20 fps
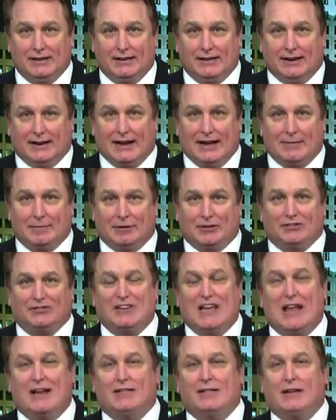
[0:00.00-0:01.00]
It happened
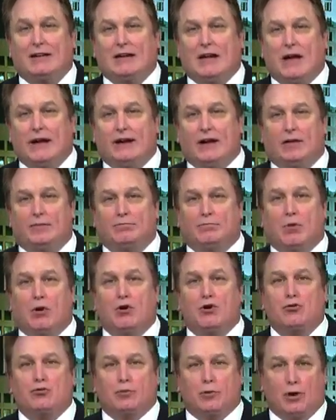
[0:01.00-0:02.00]
Saturday night on
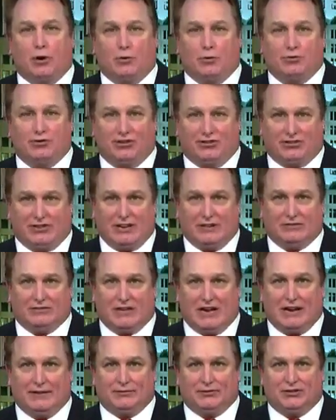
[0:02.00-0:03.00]
Bird Road just
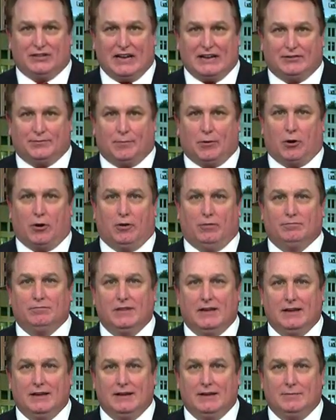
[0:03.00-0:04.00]
outside of Statesboro.
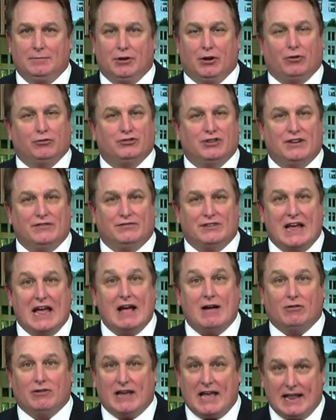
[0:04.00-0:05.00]
Bureau Chief
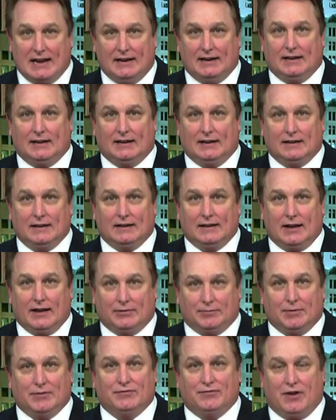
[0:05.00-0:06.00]
Dal Cannady
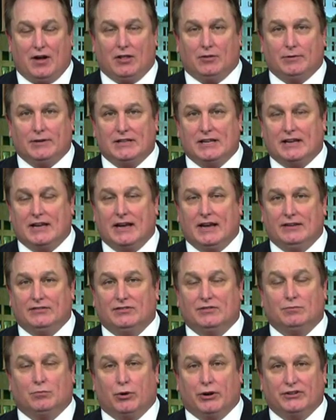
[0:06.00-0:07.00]
has been following the
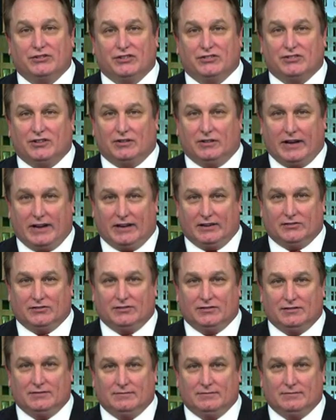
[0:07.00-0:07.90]
case and brings us the latest.